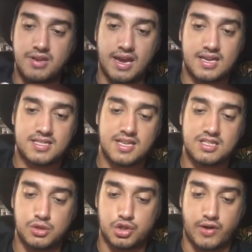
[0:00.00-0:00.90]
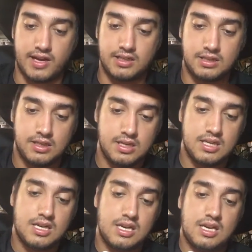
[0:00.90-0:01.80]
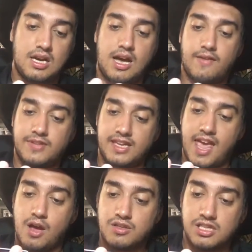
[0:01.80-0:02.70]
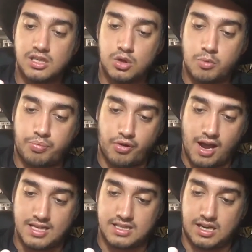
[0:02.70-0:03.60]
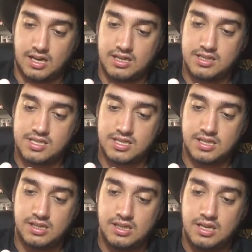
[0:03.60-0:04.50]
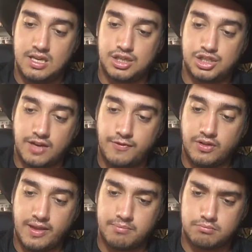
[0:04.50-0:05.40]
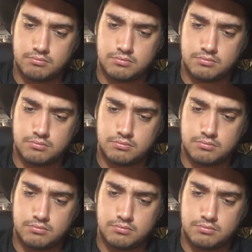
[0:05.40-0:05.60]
Dex, that's a new trainer. After counting your prize cards, shuffle them